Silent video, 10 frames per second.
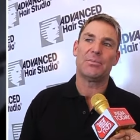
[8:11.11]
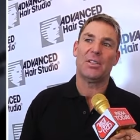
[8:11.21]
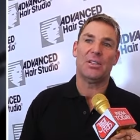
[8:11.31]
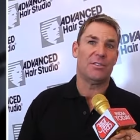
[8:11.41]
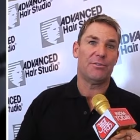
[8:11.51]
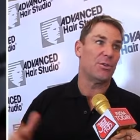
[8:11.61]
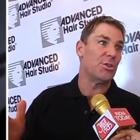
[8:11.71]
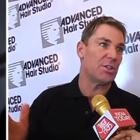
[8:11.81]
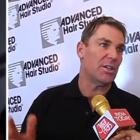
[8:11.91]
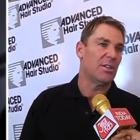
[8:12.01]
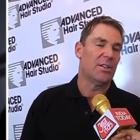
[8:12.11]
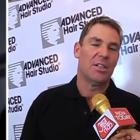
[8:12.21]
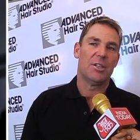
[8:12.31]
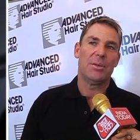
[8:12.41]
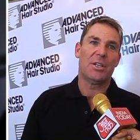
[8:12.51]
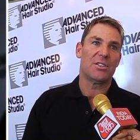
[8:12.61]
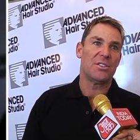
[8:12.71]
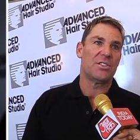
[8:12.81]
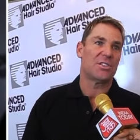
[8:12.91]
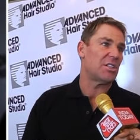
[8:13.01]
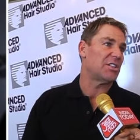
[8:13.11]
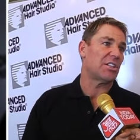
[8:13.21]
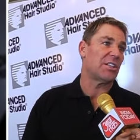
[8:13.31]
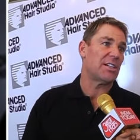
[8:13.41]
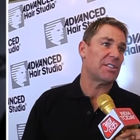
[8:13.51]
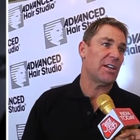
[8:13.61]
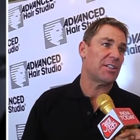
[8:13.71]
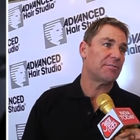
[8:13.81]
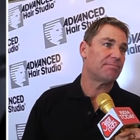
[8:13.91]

in the future, because he's just such a class act.